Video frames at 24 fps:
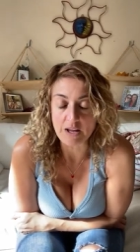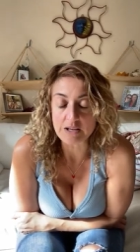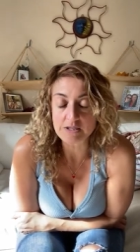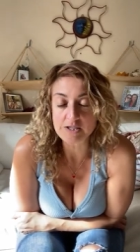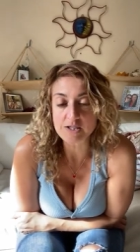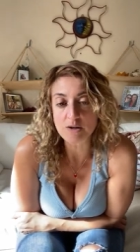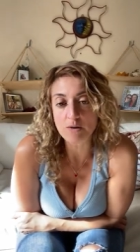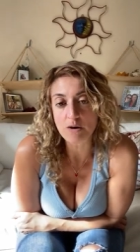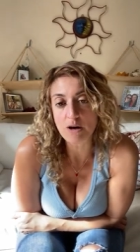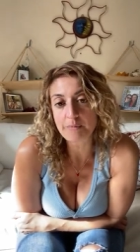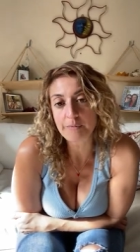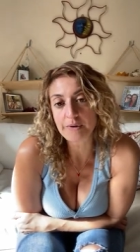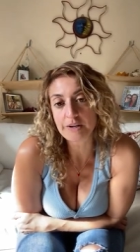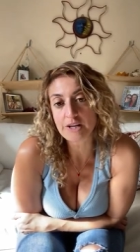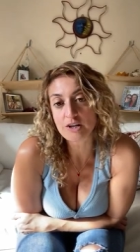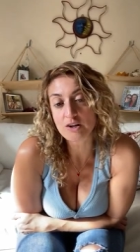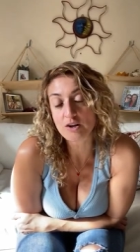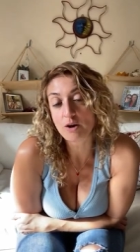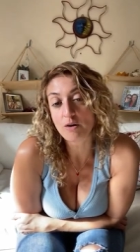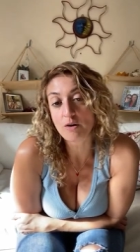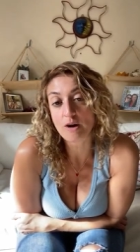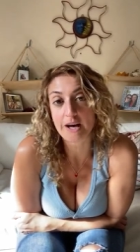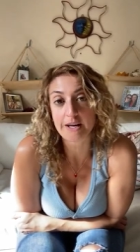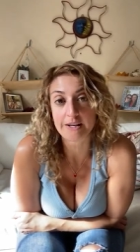So I'm going to
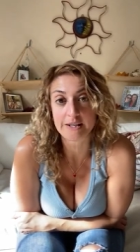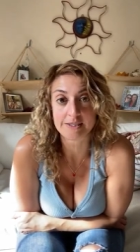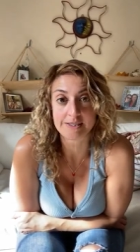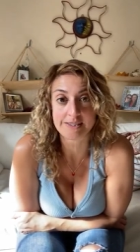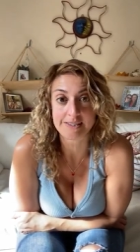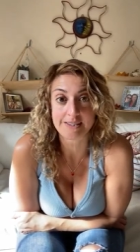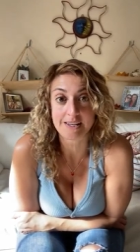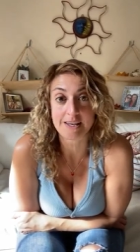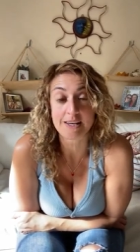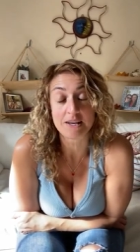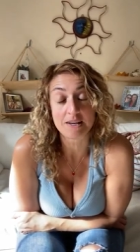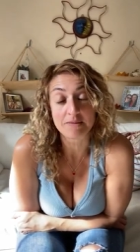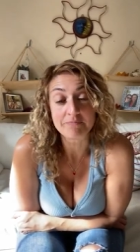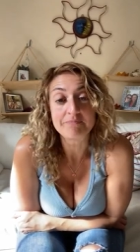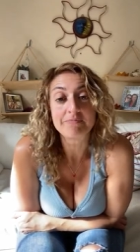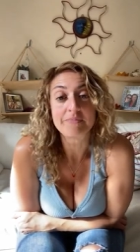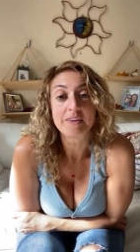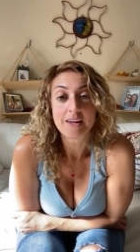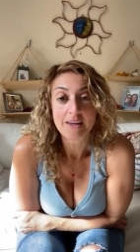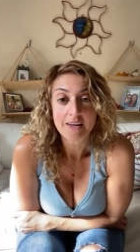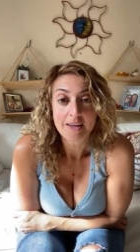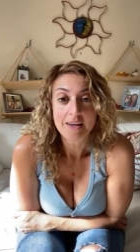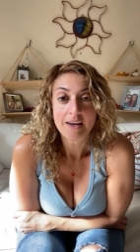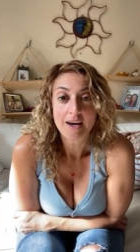go ahead and see
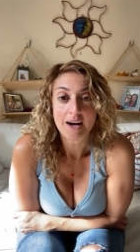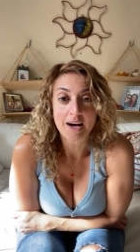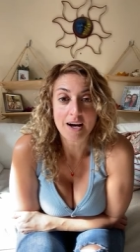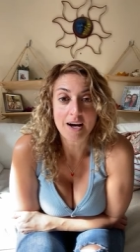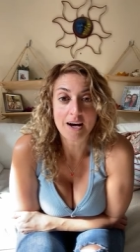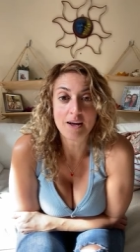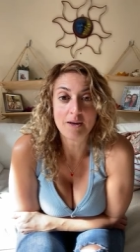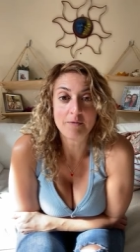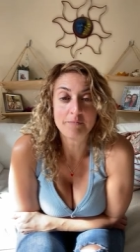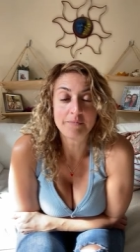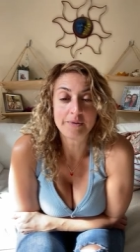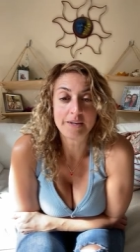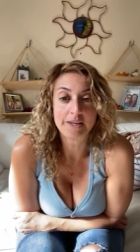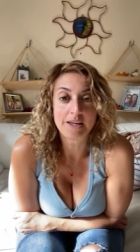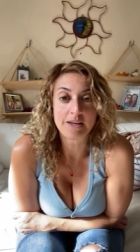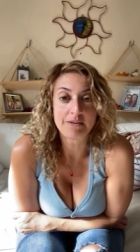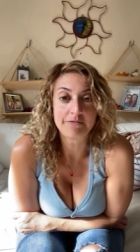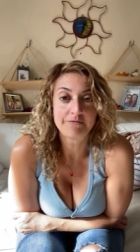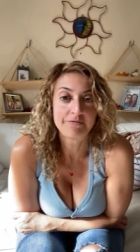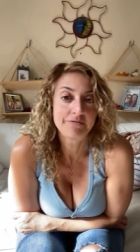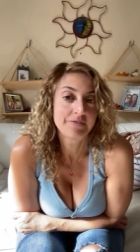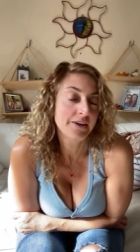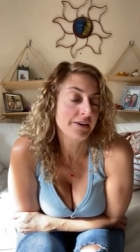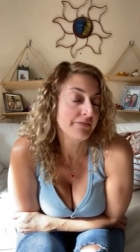
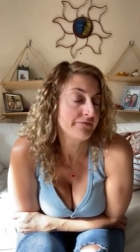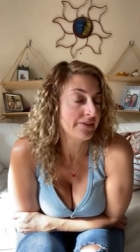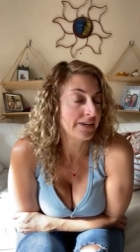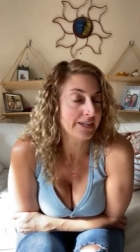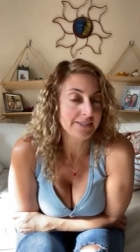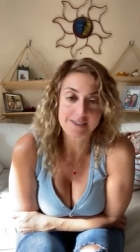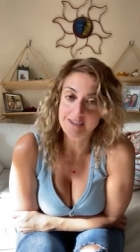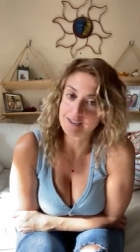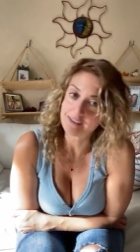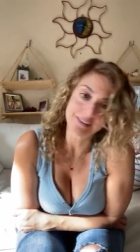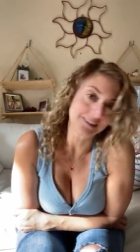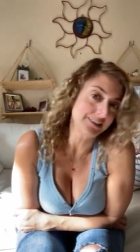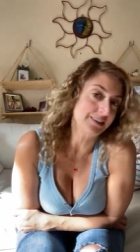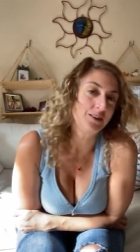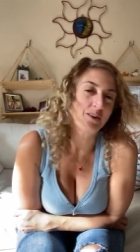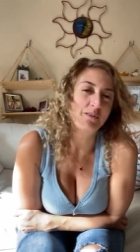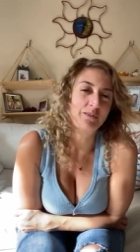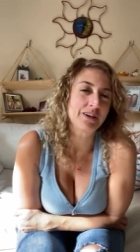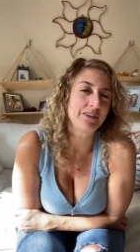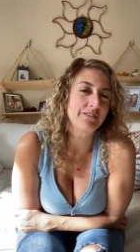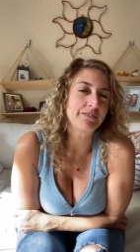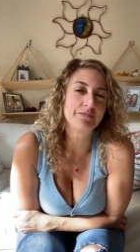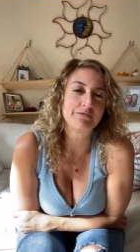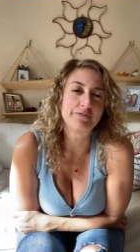if that's, you
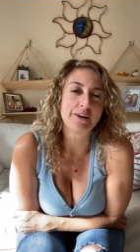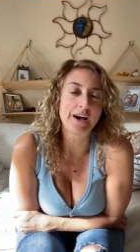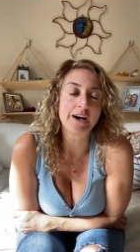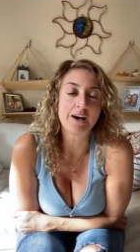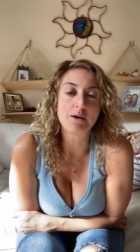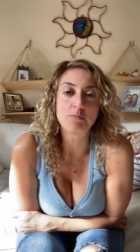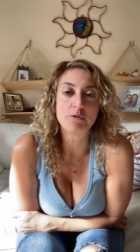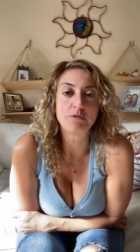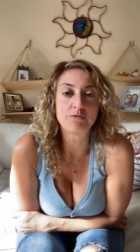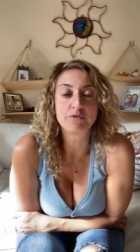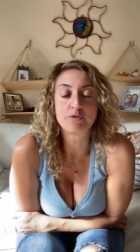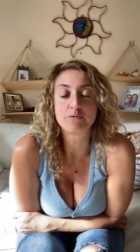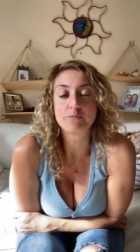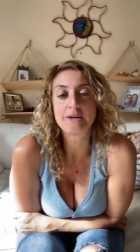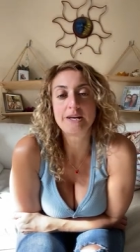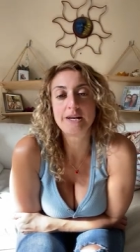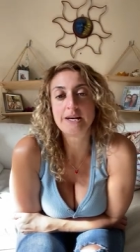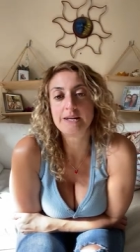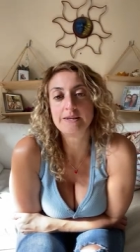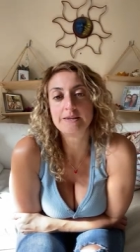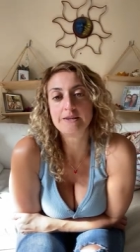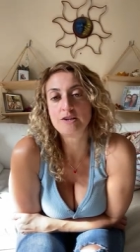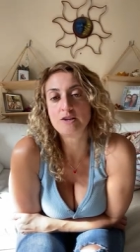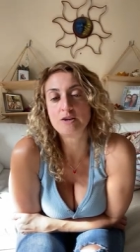know, even viable for
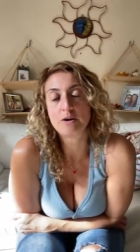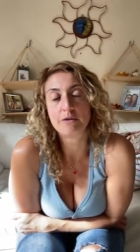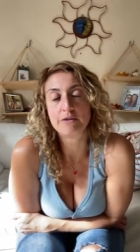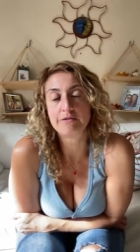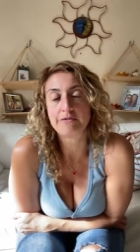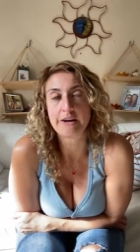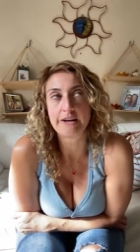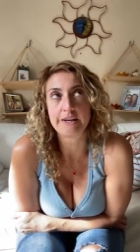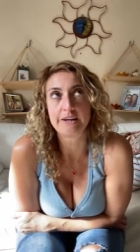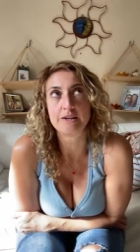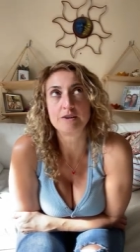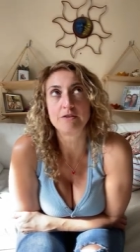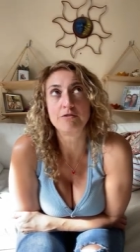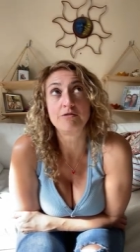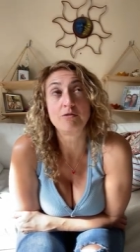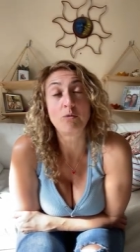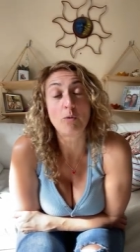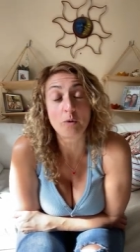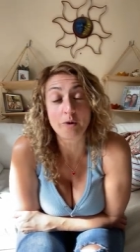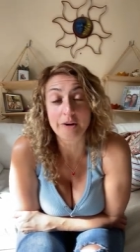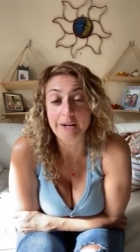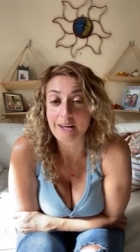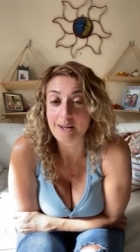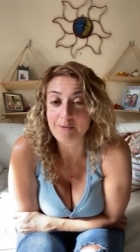me and, you know, if I can
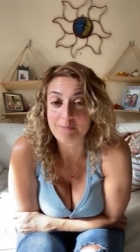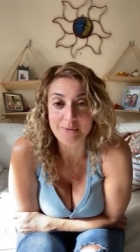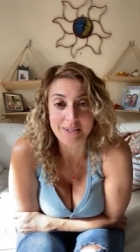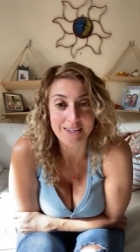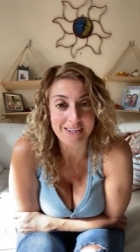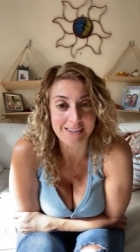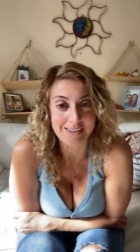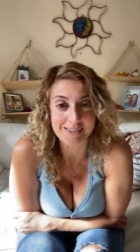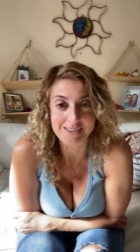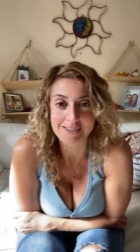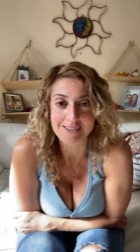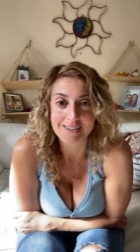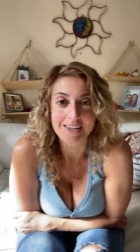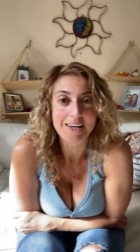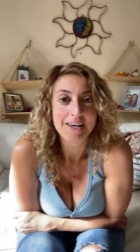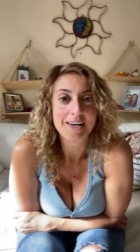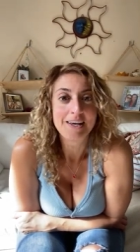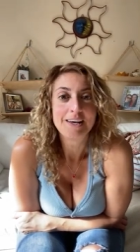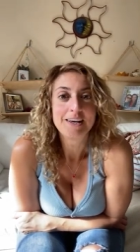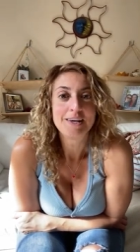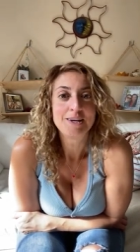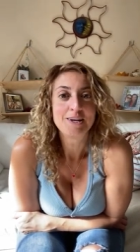afford it because,